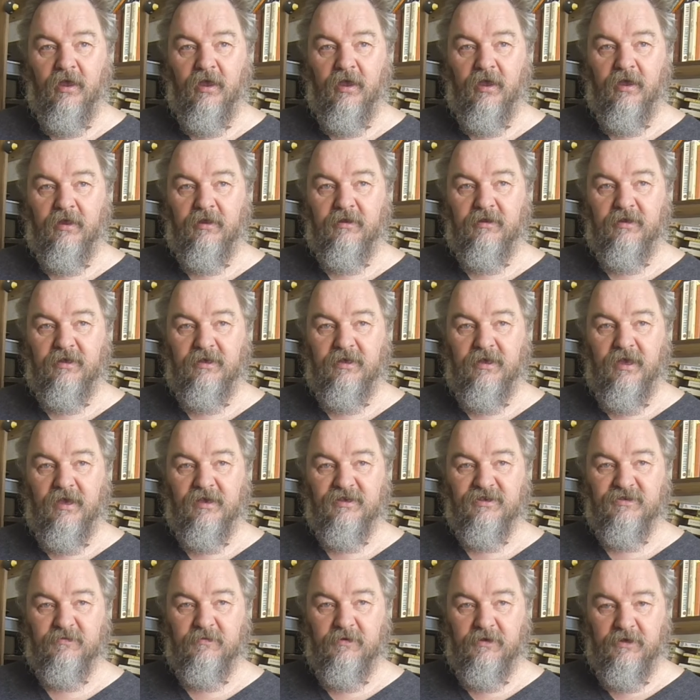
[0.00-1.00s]
And the
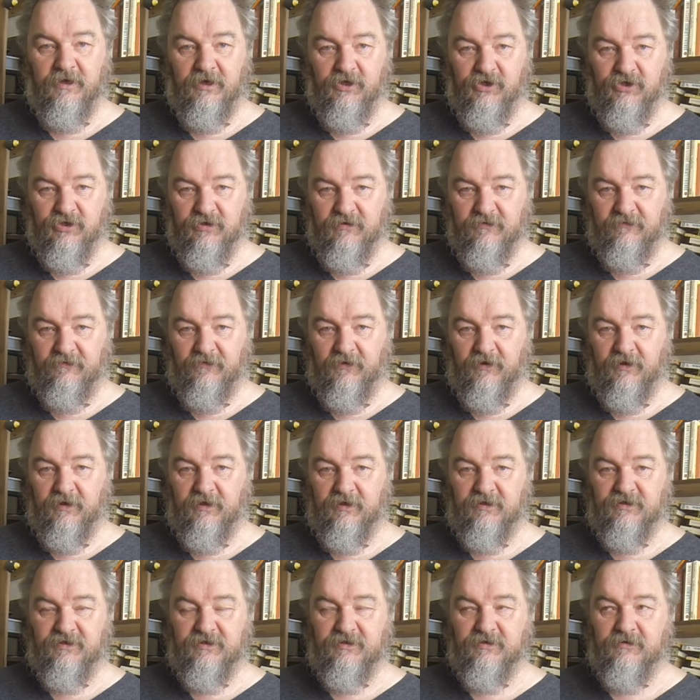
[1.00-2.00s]
explanation for
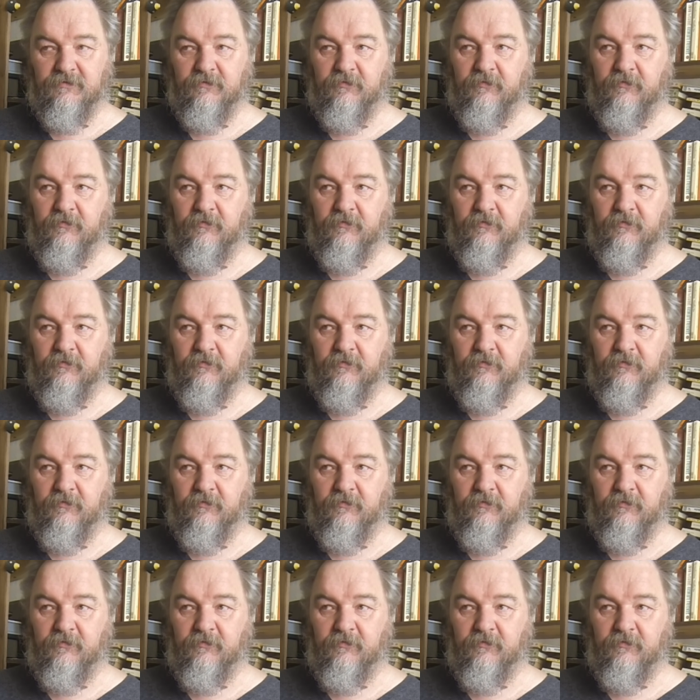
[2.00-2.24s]
this